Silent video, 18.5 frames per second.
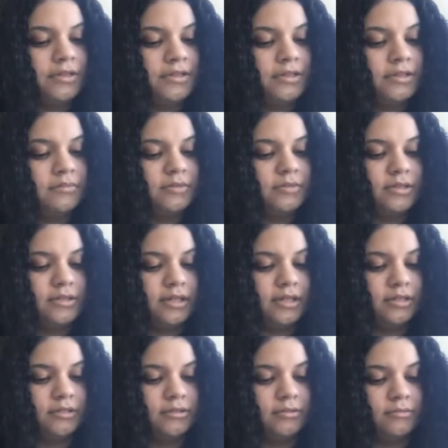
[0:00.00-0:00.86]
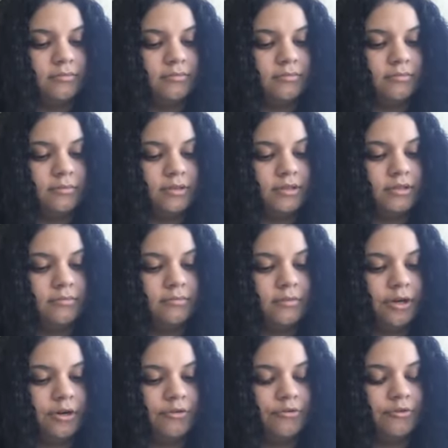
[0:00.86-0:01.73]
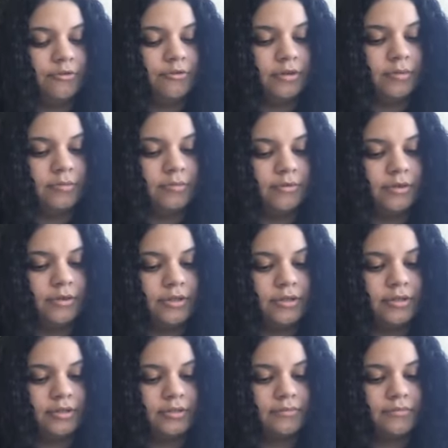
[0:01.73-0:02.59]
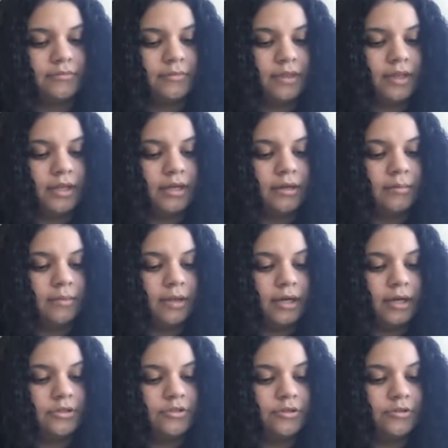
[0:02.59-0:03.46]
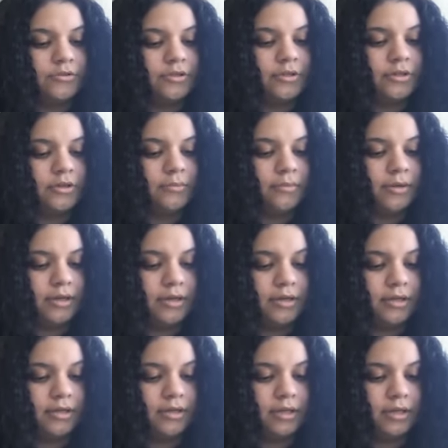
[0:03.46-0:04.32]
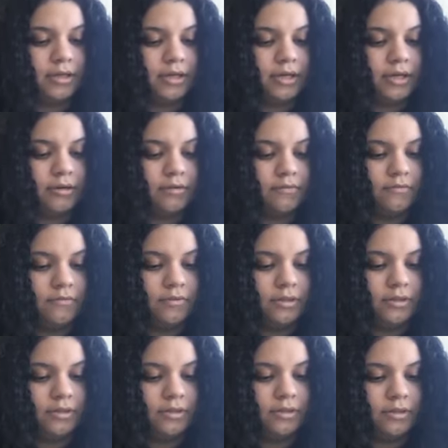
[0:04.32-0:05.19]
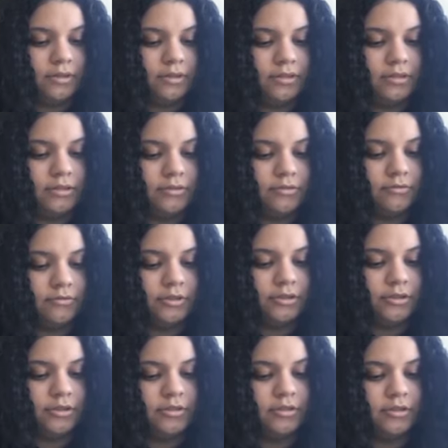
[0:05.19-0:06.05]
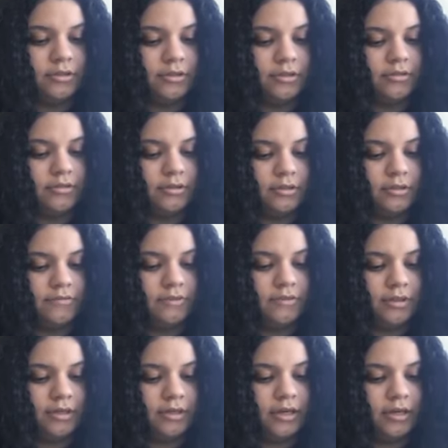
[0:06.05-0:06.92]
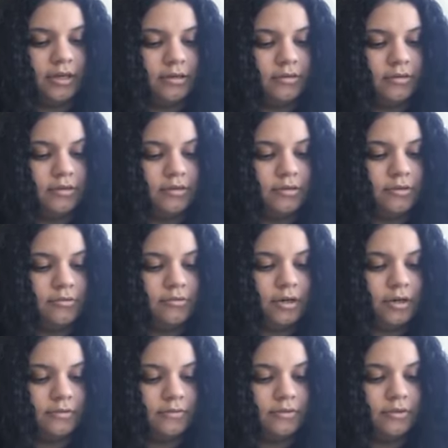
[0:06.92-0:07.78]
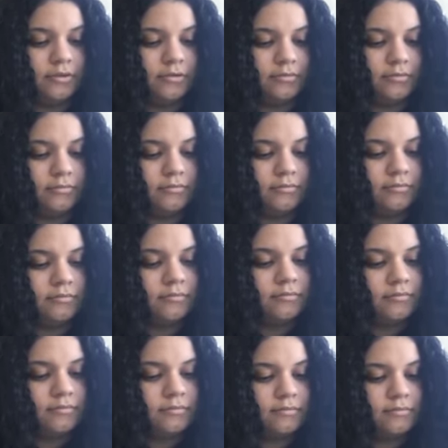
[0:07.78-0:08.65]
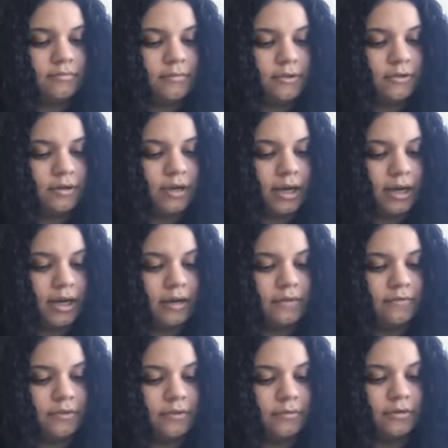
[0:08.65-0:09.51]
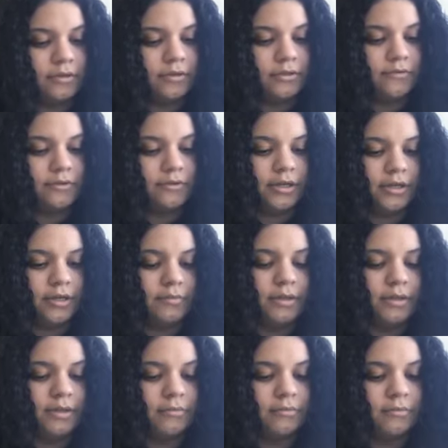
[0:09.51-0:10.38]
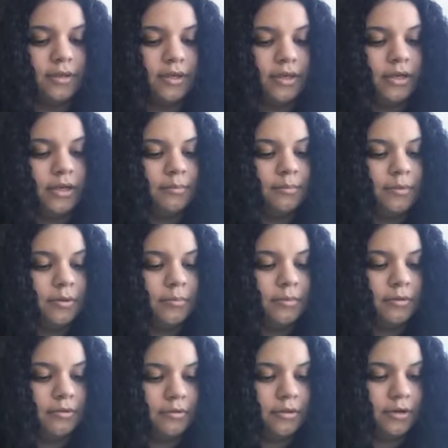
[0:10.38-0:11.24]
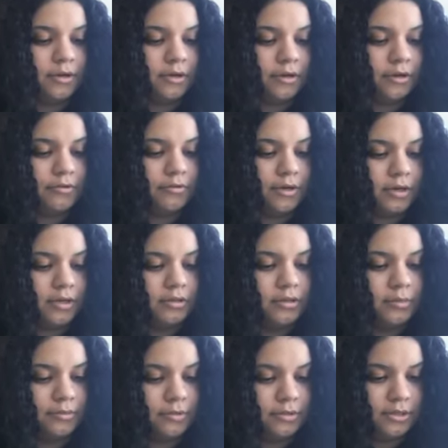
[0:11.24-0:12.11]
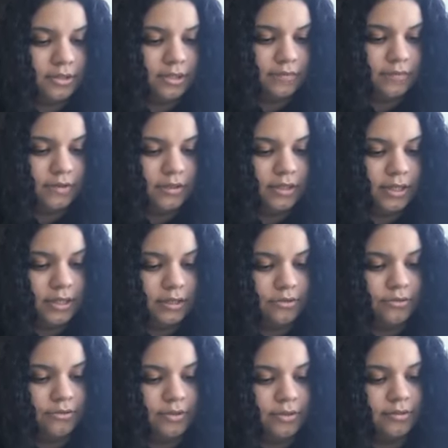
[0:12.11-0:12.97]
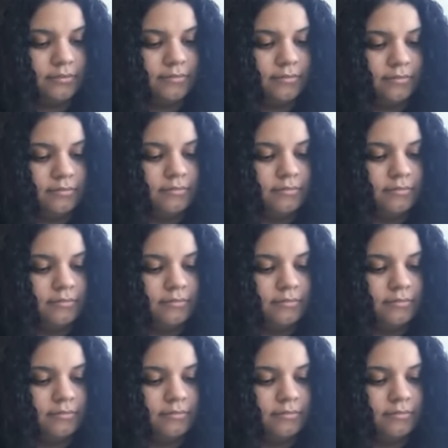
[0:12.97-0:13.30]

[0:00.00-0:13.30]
Racism and sexism are grown up words. Black children in America cannot avoid these distortions in their living and, too often, do not have the words for naming them, but both are correctly perceived as hatred.